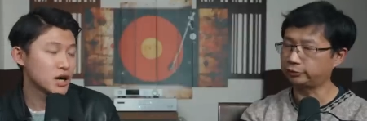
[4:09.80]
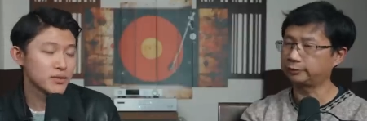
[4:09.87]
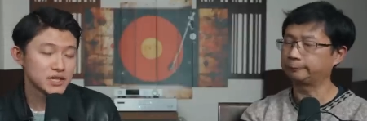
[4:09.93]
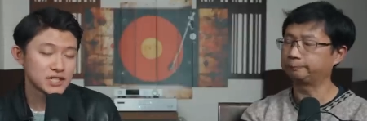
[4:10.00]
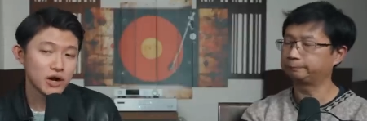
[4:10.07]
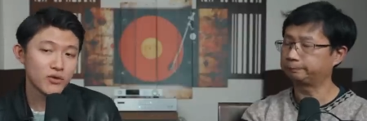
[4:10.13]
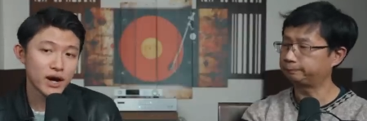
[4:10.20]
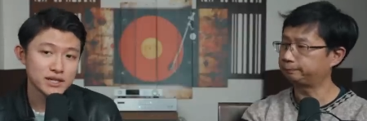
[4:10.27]
Speaker 1: Uh,
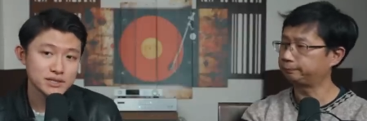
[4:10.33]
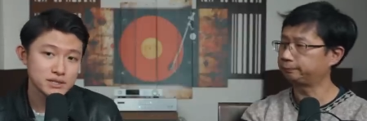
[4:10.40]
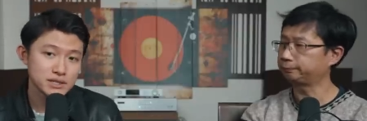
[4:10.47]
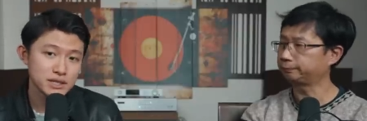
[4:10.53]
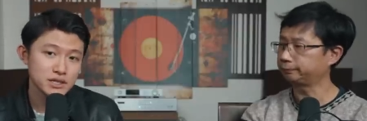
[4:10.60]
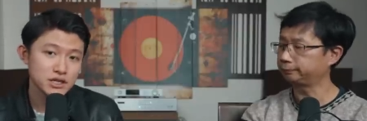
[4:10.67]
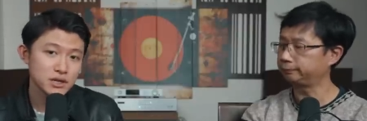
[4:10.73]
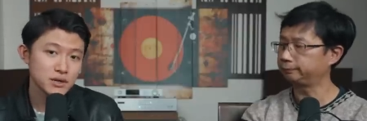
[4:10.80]
that's how I
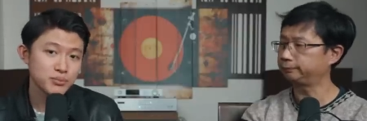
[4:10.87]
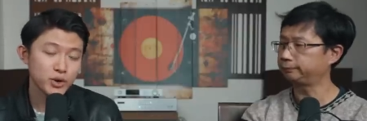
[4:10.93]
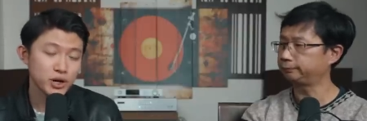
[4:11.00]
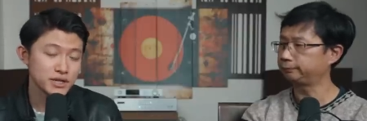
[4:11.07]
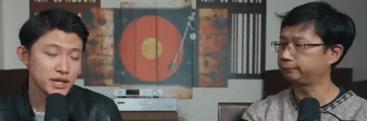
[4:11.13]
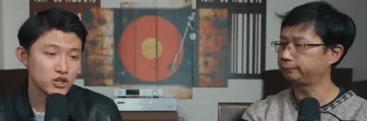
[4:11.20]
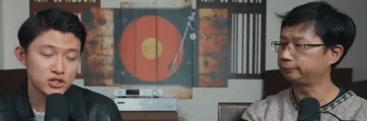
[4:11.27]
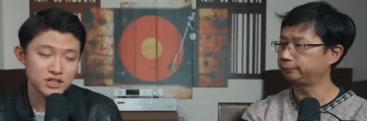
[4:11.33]
see it. Mm-hmm.
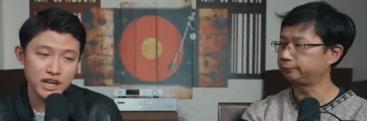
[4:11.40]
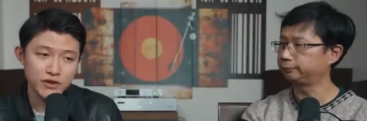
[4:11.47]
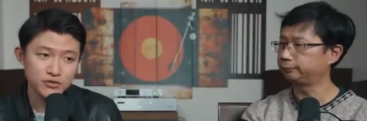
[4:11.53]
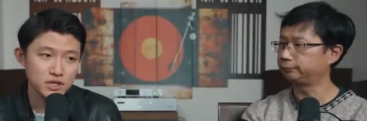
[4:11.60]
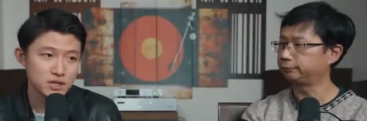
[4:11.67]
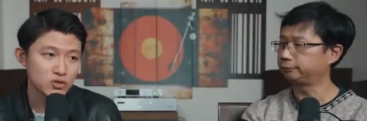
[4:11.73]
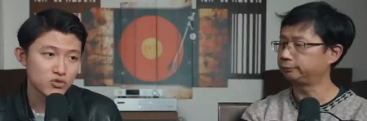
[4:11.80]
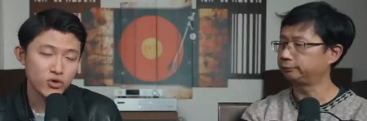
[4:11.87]
But yeah, you're
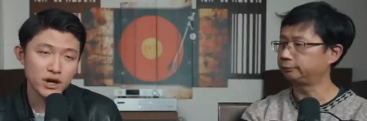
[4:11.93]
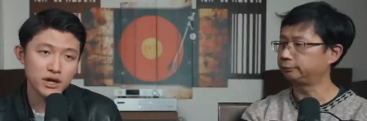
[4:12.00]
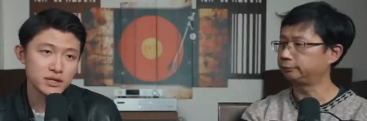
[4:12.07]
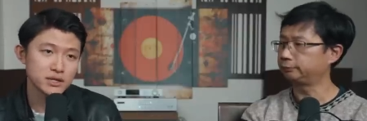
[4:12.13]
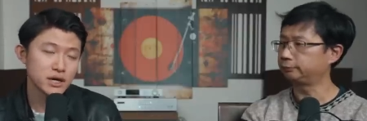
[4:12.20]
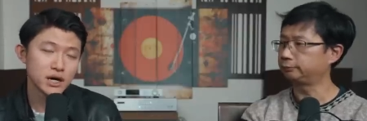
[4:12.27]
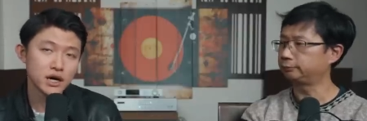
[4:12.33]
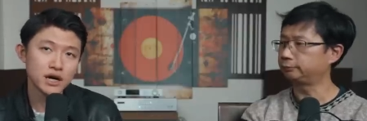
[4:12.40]
definitely
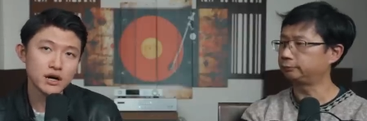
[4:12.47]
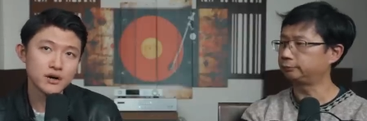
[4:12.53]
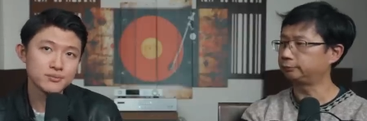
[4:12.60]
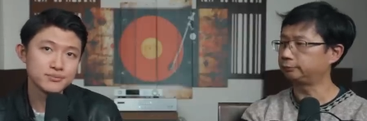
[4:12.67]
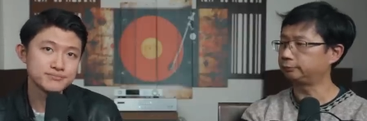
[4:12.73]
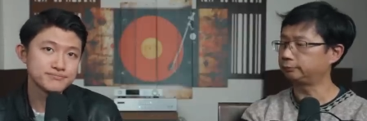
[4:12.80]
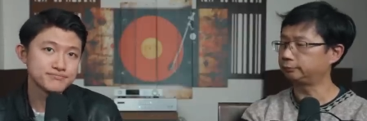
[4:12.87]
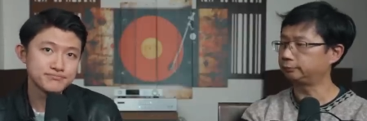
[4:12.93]
right.
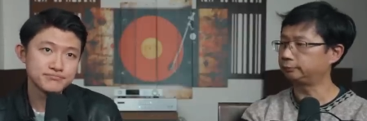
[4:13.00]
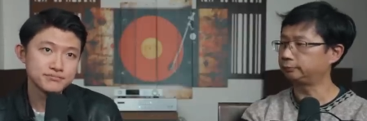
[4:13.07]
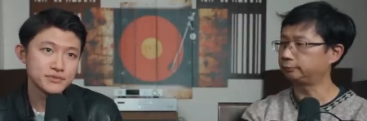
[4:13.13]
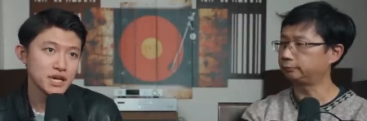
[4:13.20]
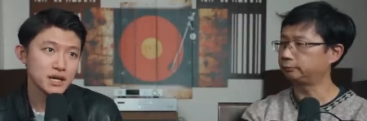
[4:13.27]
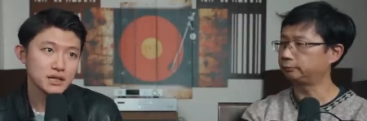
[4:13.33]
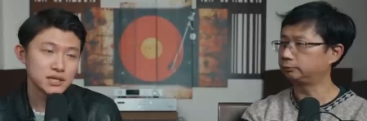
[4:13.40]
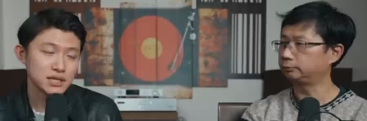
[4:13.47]
Um, mm-hmm.
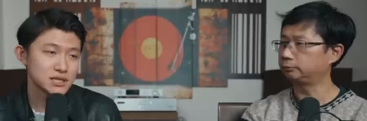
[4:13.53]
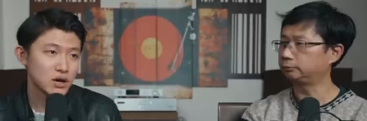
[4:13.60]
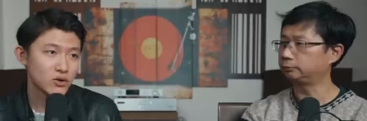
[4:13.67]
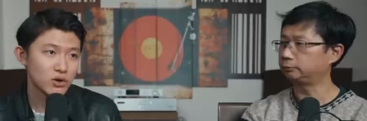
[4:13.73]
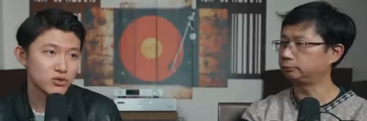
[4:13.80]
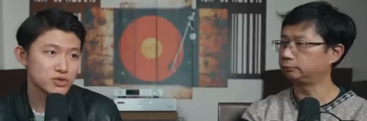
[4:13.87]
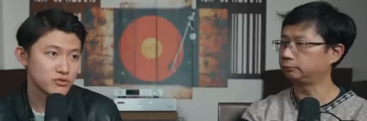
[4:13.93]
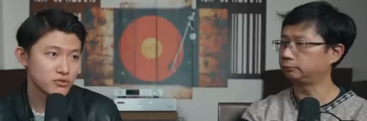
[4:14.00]
Yeah, that's
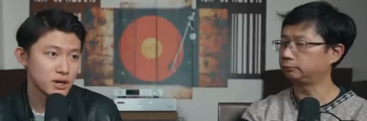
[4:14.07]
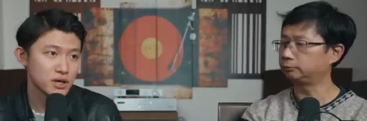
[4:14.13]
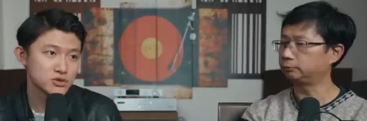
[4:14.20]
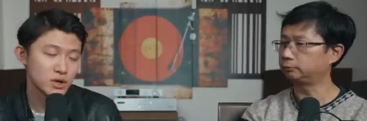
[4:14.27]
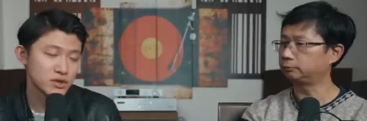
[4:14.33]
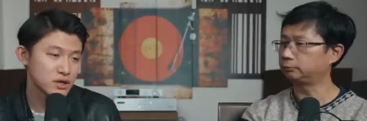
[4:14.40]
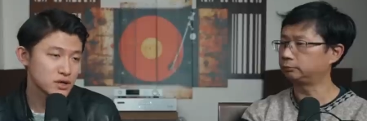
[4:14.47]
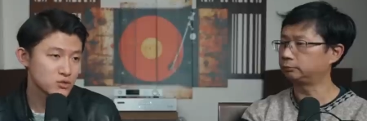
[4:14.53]
how I would define it.
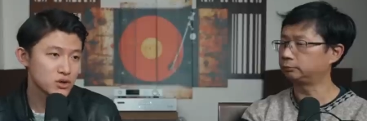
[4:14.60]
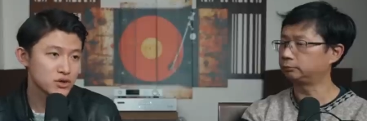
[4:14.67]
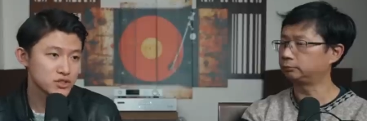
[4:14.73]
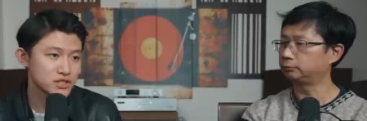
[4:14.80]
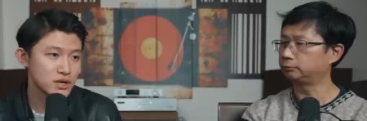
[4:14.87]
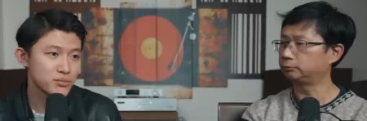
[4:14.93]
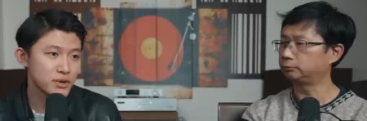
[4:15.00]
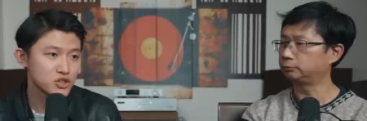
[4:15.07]
So I think we're on
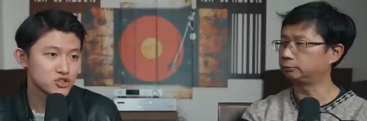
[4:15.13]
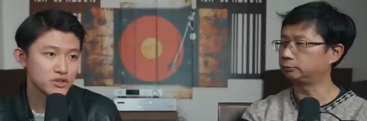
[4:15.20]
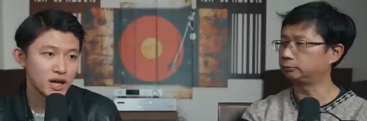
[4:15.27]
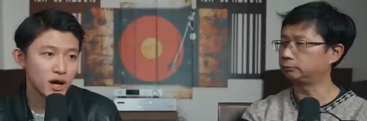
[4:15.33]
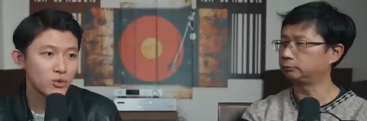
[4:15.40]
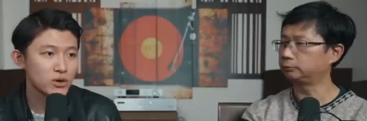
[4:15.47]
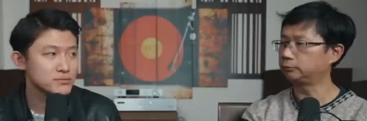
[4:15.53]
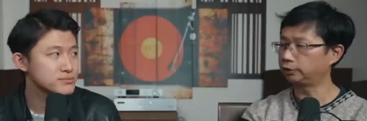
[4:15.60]
the same page on
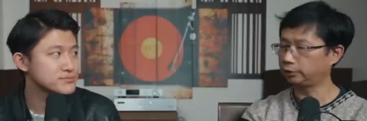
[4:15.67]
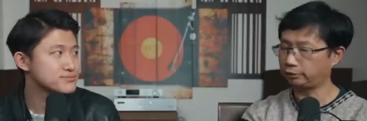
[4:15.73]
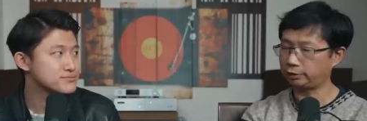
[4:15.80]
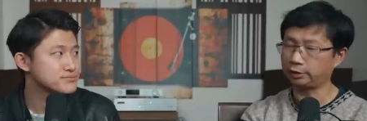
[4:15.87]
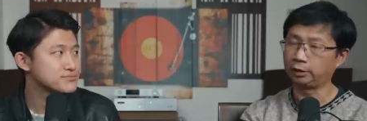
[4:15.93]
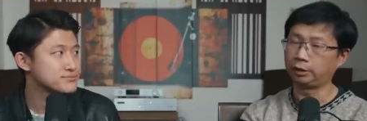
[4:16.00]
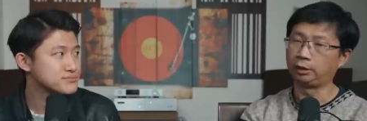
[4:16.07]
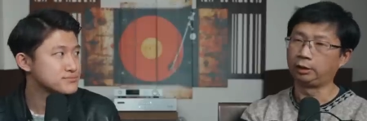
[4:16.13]
that one.
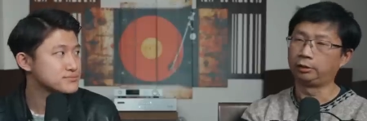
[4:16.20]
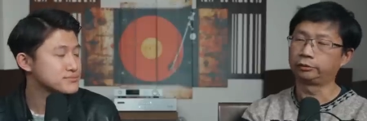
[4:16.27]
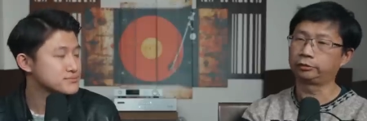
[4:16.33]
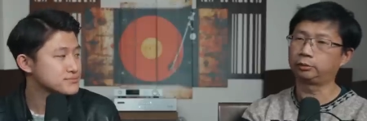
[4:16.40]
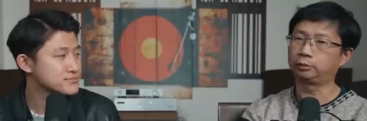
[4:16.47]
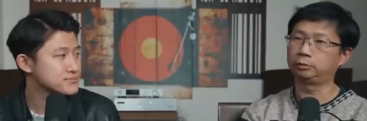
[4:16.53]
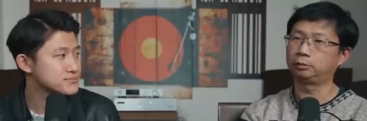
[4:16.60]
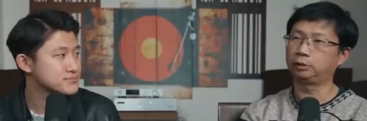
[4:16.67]
Speaker 2: Correct.
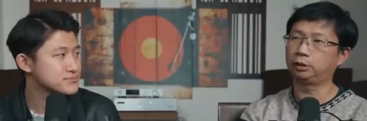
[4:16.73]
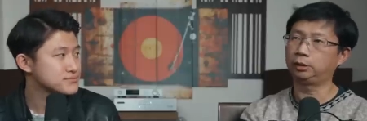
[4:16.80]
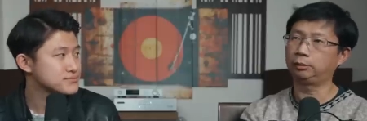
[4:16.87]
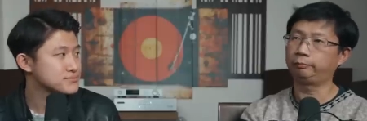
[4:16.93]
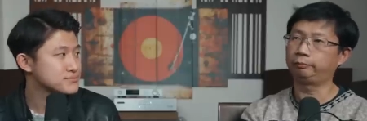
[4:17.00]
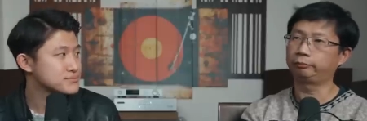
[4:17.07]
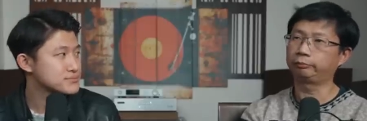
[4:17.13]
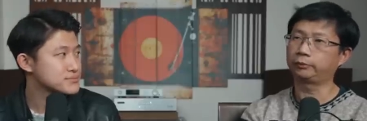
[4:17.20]
So
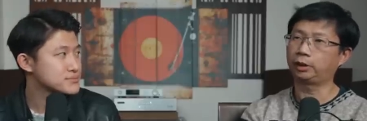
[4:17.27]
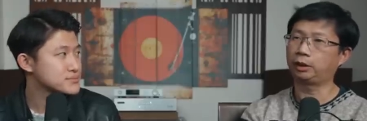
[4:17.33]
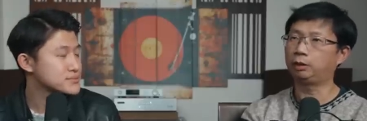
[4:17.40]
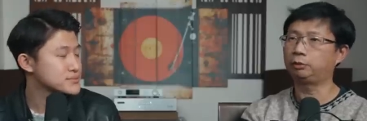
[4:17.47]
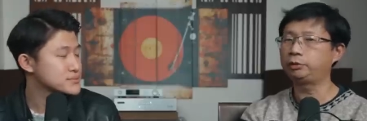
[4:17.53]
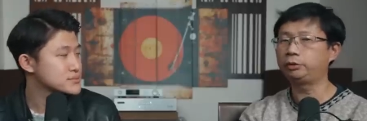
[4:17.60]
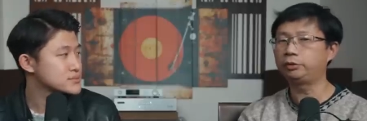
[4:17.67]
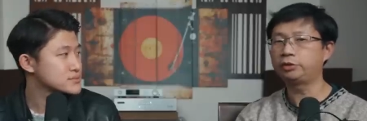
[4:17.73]
um,
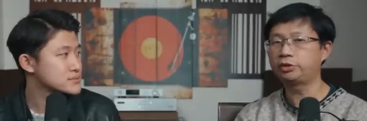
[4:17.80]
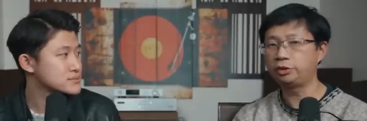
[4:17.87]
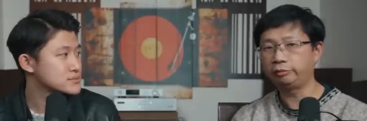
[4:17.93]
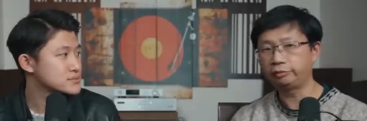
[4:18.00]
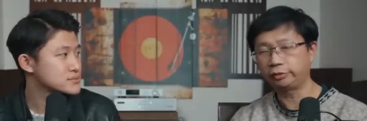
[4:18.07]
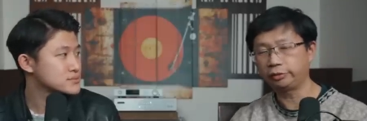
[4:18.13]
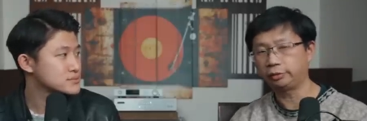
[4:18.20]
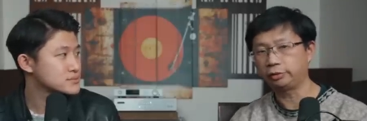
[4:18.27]
how do you
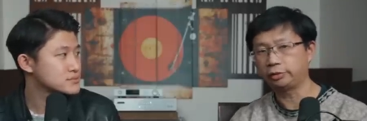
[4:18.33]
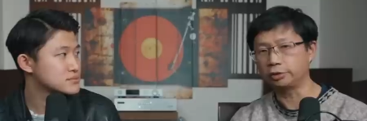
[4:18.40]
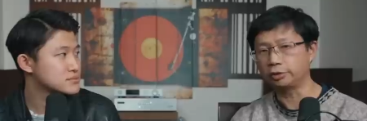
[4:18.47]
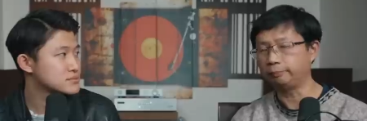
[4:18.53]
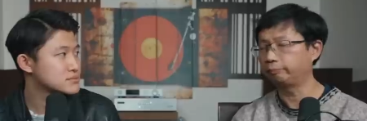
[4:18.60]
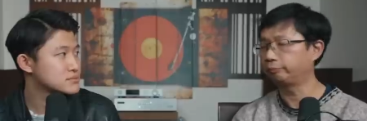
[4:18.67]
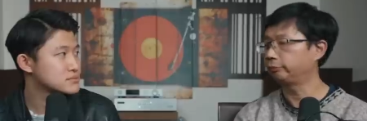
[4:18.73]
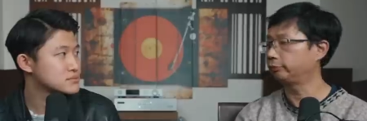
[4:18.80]
achieve
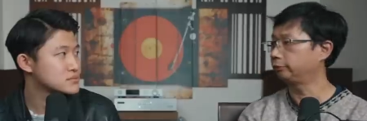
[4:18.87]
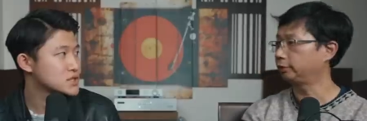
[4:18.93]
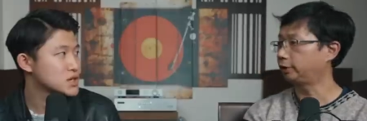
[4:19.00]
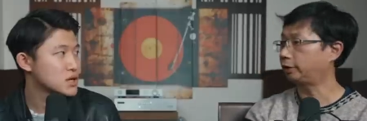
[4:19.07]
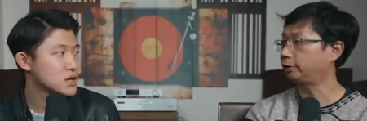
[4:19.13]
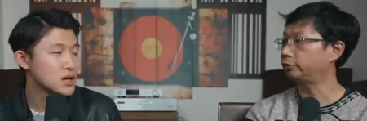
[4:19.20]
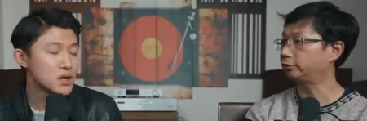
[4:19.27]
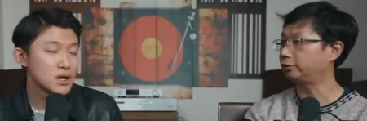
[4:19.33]
synergy?
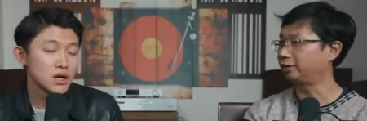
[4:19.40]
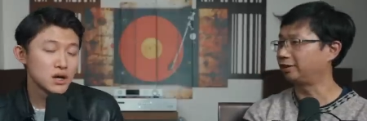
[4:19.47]
That is